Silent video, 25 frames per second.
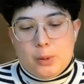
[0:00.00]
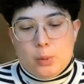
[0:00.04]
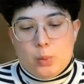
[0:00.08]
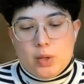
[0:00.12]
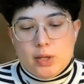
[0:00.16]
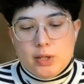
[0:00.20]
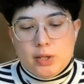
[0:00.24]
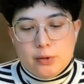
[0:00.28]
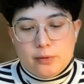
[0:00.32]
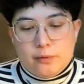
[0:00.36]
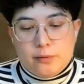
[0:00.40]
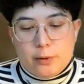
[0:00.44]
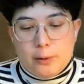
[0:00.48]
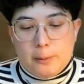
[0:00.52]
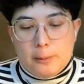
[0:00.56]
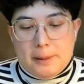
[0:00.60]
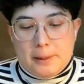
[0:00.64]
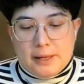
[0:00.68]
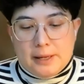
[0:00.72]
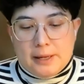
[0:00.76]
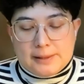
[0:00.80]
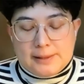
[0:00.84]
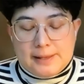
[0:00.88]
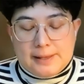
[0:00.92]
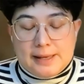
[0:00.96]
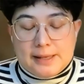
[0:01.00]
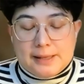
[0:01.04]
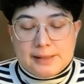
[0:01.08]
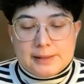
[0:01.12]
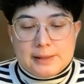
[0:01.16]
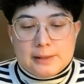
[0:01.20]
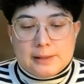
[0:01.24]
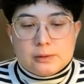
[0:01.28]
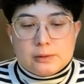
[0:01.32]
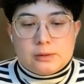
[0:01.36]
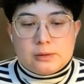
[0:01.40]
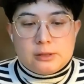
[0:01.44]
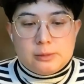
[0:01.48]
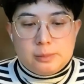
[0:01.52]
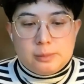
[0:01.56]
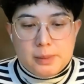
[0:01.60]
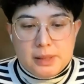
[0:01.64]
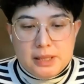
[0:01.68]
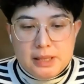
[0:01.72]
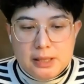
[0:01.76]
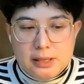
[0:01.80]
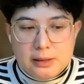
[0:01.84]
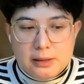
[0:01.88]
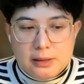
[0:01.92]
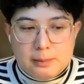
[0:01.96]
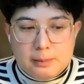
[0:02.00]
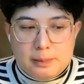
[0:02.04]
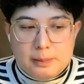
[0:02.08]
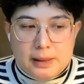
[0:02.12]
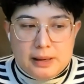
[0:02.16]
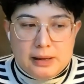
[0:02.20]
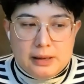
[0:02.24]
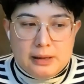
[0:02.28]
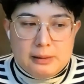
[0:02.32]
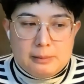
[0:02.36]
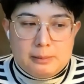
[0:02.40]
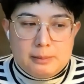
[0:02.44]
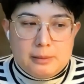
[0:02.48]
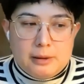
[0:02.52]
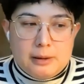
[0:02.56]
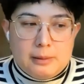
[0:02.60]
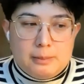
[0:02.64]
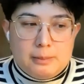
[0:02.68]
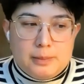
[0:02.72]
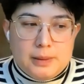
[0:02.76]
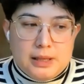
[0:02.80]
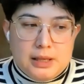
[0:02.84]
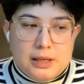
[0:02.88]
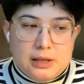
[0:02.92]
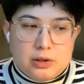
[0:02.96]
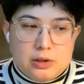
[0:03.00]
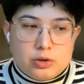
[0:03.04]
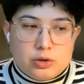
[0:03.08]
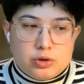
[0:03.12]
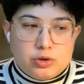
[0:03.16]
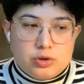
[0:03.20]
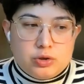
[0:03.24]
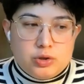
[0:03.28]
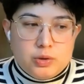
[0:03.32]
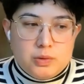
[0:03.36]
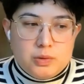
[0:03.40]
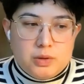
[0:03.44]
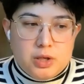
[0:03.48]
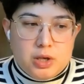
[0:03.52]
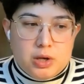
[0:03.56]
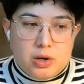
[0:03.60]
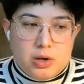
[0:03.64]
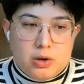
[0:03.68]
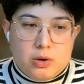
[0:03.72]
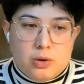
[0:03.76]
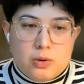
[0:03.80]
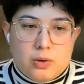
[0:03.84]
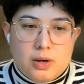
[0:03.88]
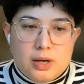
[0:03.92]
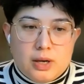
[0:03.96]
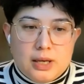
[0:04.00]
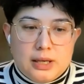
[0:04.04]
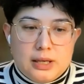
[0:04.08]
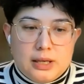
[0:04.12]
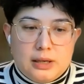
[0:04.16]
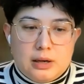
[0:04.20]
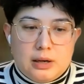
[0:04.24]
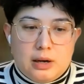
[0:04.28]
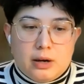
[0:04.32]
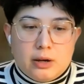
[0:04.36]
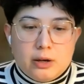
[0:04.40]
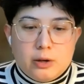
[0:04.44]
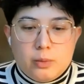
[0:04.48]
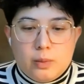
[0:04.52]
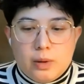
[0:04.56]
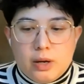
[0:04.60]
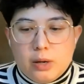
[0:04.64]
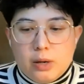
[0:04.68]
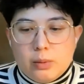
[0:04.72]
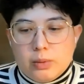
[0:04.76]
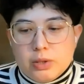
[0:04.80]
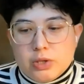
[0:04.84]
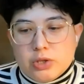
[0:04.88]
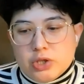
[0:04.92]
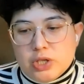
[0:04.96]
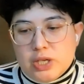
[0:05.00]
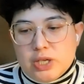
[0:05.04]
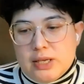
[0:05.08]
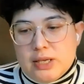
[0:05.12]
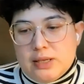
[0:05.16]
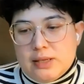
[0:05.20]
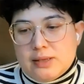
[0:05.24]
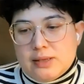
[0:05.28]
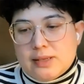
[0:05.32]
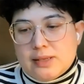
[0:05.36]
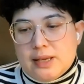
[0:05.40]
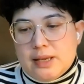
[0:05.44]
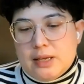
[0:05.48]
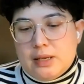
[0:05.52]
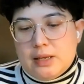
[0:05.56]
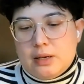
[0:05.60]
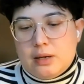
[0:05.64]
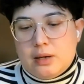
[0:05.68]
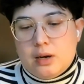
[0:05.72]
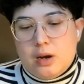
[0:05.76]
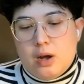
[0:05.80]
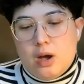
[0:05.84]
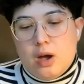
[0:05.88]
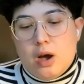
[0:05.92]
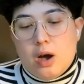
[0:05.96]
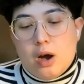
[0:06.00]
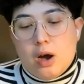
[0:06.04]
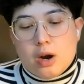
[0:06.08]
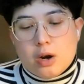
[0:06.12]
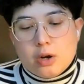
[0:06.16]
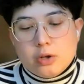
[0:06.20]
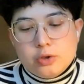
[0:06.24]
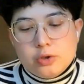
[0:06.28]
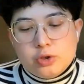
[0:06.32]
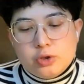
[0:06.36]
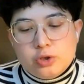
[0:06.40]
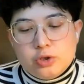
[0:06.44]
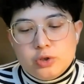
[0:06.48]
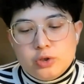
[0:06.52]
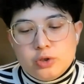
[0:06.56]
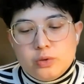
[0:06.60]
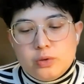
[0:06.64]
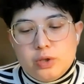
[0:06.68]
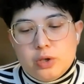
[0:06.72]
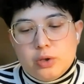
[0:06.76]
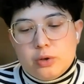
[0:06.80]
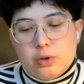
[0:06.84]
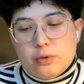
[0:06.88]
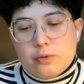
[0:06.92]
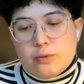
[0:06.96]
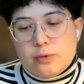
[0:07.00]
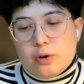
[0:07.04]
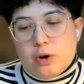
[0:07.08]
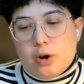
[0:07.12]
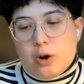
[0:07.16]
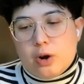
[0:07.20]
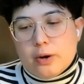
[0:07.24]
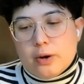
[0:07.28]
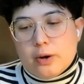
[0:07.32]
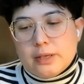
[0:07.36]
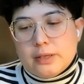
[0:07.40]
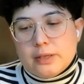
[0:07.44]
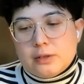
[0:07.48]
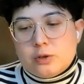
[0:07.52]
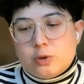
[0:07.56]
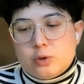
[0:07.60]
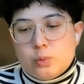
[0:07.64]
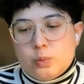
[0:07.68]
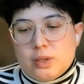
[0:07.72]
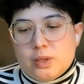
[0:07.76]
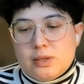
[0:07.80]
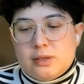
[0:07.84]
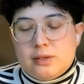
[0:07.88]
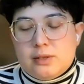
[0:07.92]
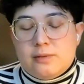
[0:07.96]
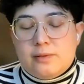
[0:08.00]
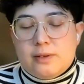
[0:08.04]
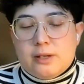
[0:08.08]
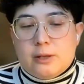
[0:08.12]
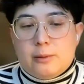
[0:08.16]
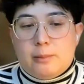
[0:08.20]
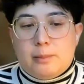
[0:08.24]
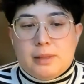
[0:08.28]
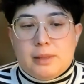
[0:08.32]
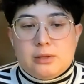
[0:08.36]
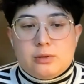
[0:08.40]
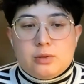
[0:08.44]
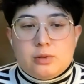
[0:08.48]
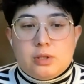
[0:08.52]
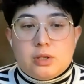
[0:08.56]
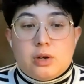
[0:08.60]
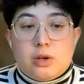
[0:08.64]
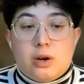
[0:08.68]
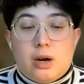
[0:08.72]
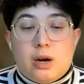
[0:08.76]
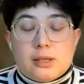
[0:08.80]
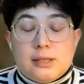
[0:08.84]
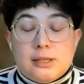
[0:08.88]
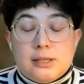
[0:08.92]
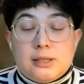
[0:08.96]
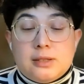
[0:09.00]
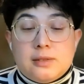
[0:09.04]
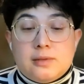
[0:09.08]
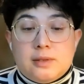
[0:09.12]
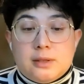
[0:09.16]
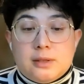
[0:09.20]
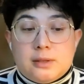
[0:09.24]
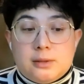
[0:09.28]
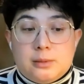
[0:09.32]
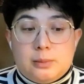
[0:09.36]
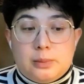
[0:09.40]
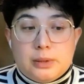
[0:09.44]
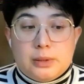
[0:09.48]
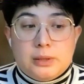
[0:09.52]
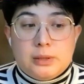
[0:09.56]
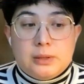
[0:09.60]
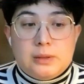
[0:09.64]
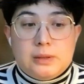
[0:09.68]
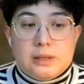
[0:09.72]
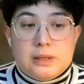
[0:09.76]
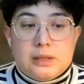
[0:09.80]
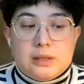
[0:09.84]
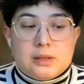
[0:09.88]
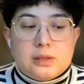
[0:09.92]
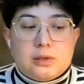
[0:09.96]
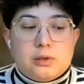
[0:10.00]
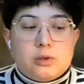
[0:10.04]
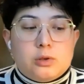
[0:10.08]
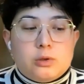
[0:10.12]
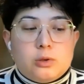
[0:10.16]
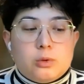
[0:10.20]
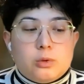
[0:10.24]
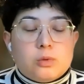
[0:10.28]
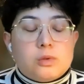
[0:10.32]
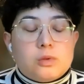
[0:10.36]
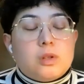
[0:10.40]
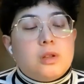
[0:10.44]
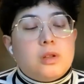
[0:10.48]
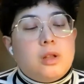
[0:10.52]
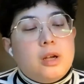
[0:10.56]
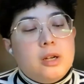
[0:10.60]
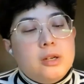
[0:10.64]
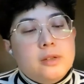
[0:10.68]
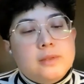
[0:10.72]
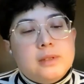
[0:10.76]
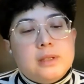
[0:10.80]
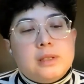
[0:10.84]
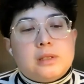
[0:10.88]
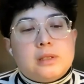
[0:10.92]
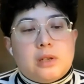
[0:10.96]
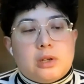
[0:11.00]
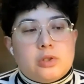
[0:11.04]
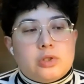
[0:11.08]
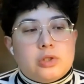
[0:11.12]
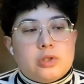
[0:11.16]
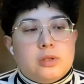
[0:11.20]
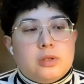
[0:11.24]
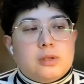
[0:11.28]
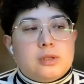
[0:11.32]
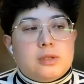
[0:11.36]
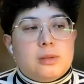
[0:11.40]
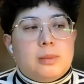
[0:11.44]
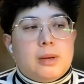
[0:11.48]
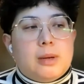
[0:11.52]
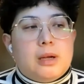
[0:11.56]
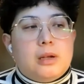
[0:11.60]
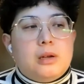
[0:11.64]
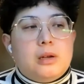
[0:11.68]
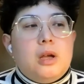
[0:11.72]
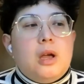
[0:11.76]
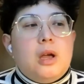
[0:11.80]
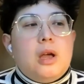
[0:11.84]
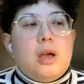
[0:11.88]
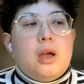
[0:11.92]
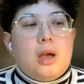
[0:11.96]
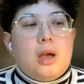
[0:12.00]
wonderful podcast called Speak by Being Studio in Ottawa, which is an art studio for artists with developmental and cognitive disabilities. And so there was a lot of discussions about